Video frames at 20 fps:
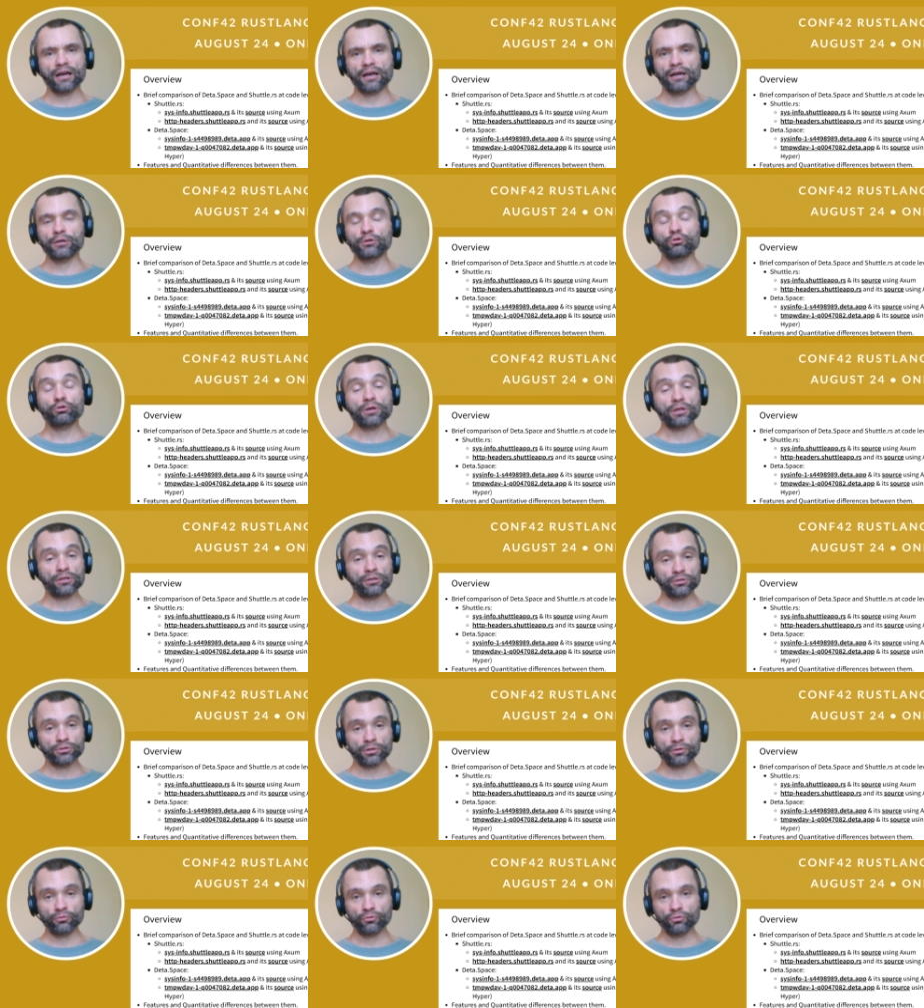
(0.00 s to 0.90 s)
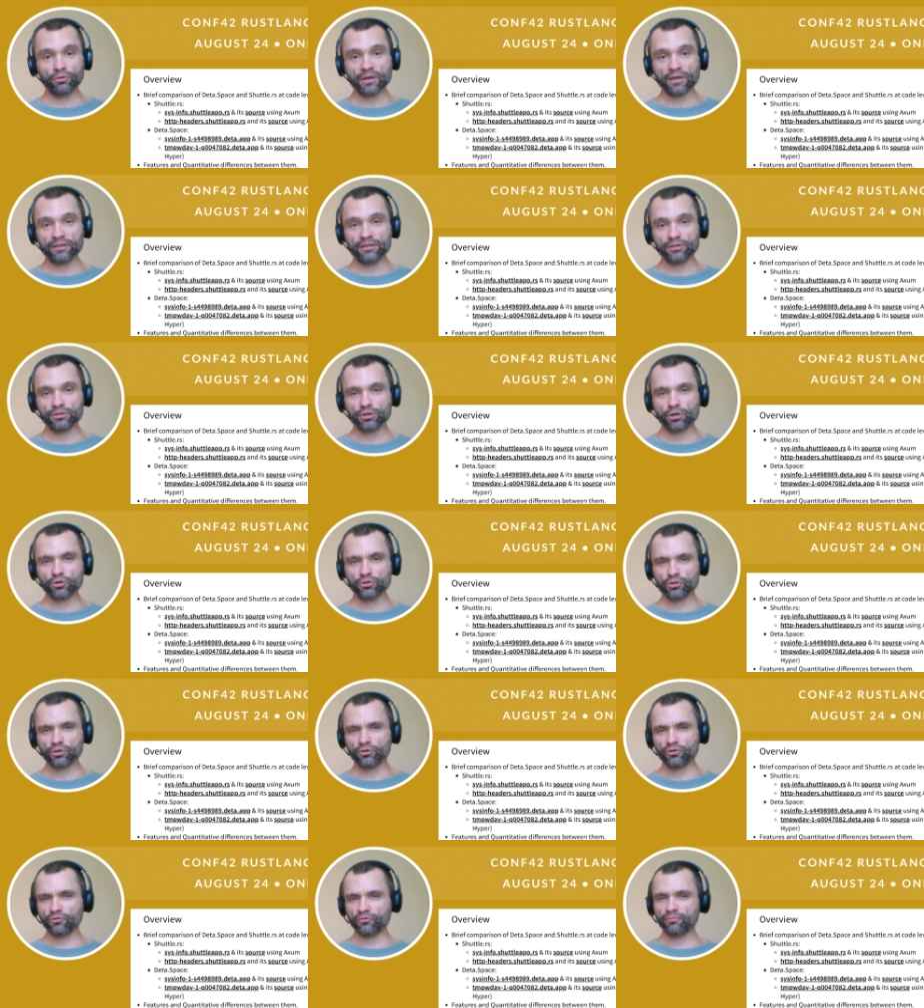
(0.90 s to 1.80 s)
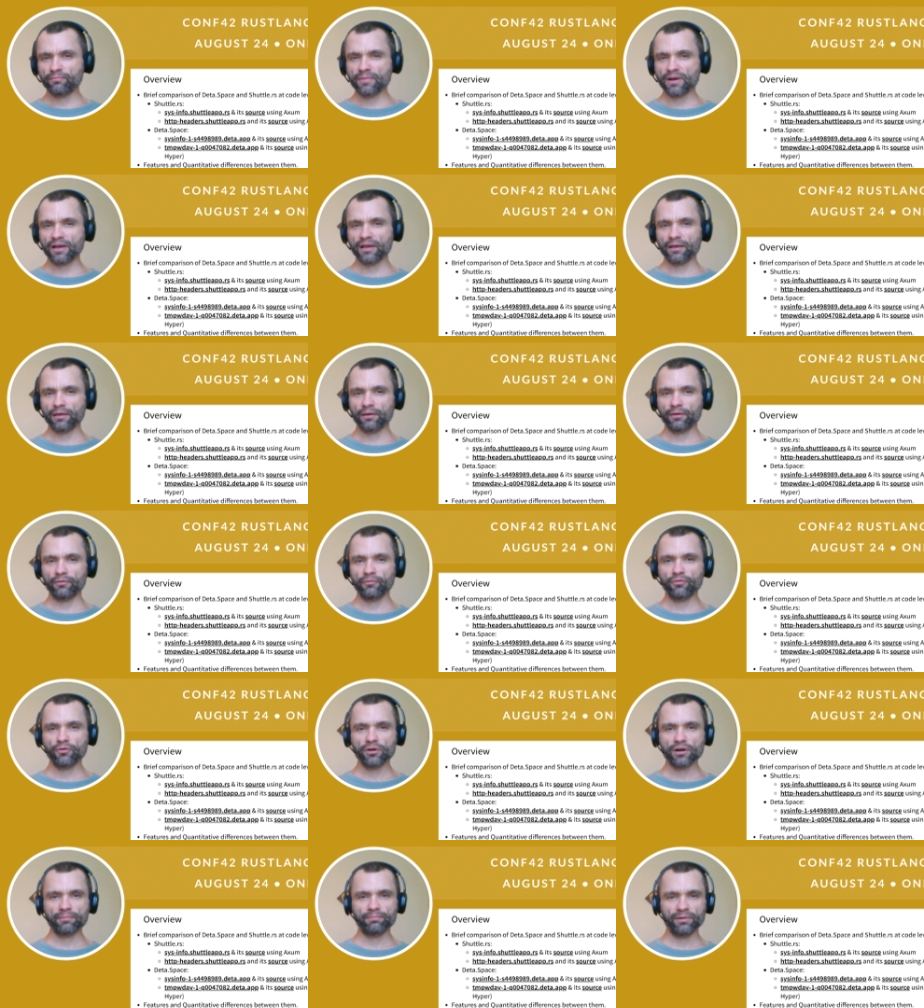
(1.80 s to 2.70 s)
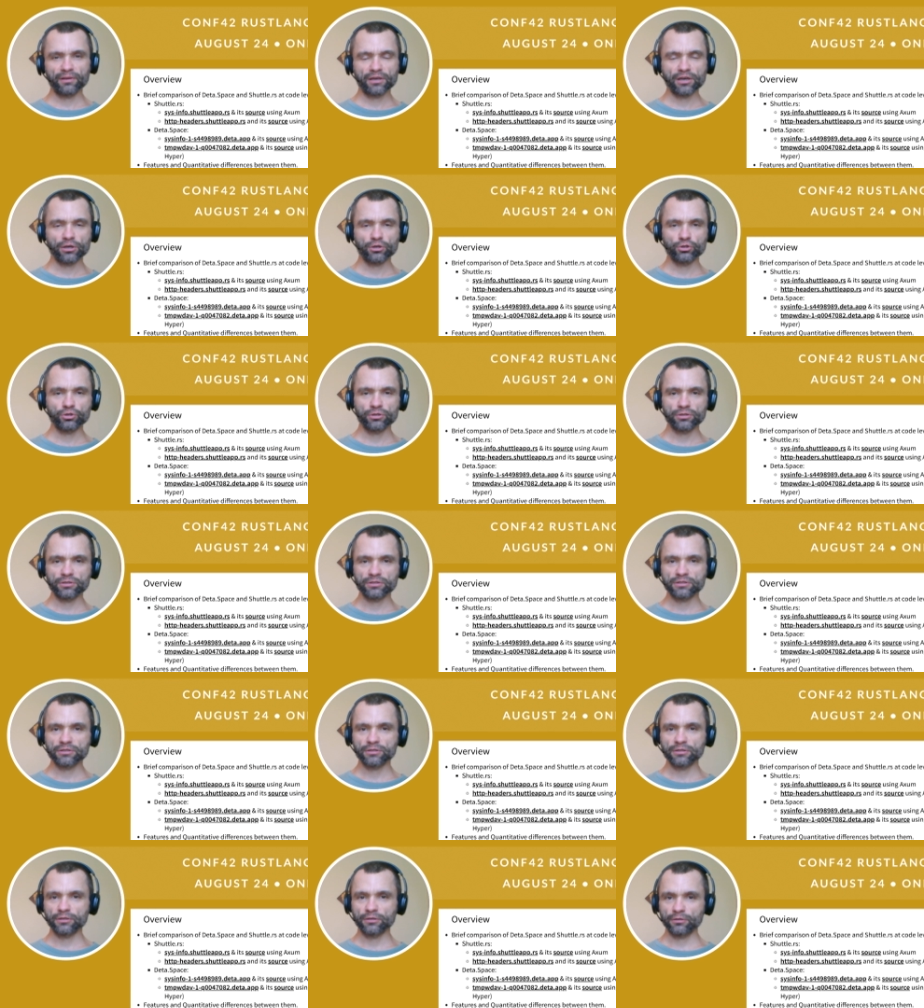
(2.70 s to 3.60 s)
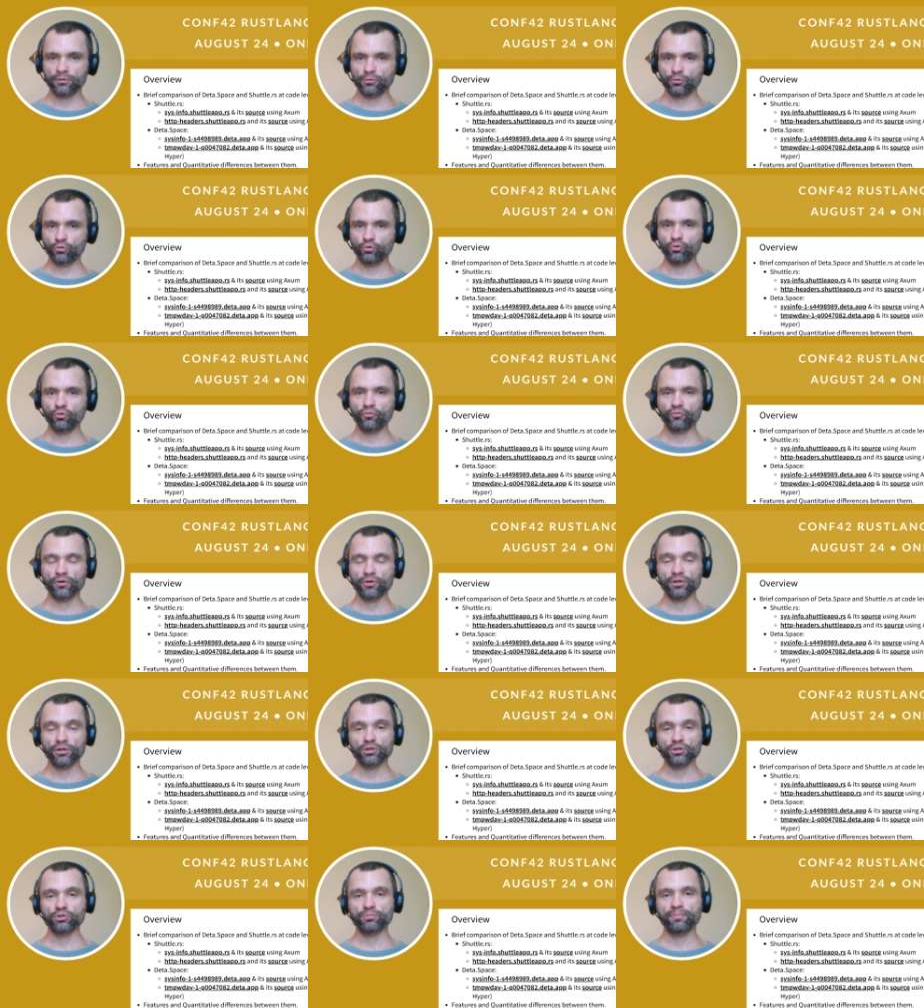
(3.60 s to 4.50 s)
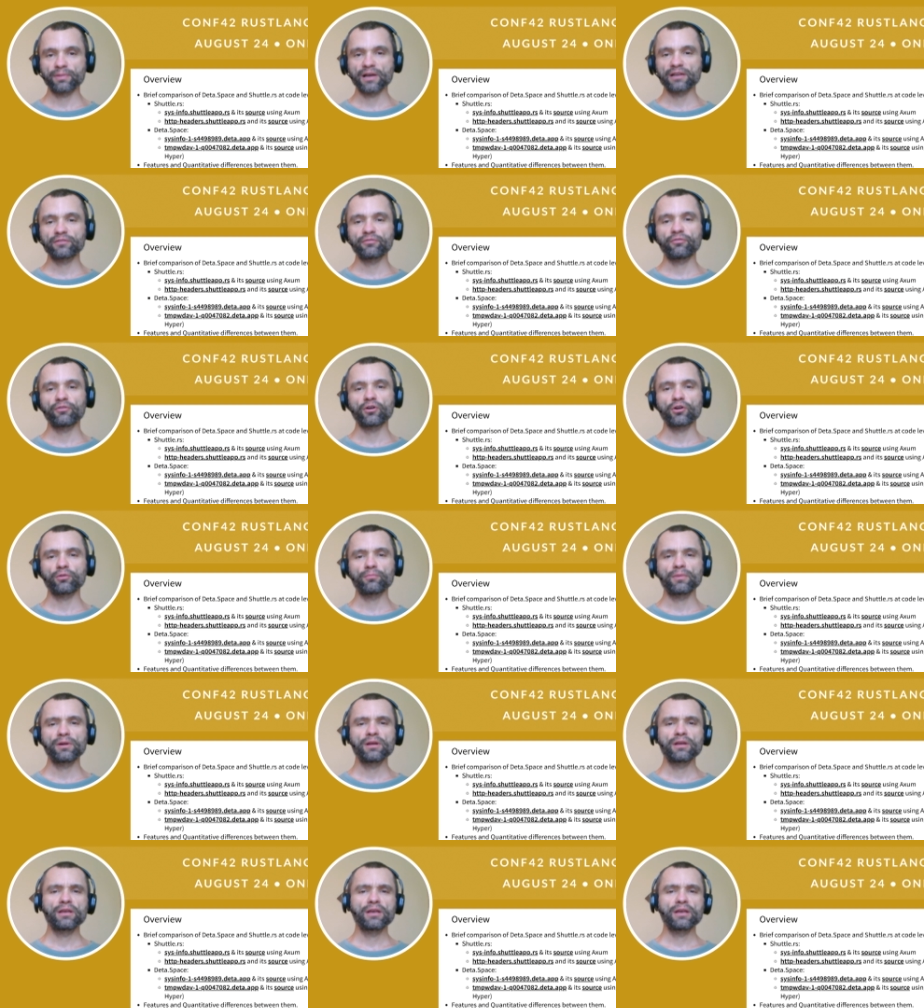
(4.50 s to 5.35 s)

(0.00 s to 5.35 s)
You can also look at the source code of my four applications, uh, two for each platform.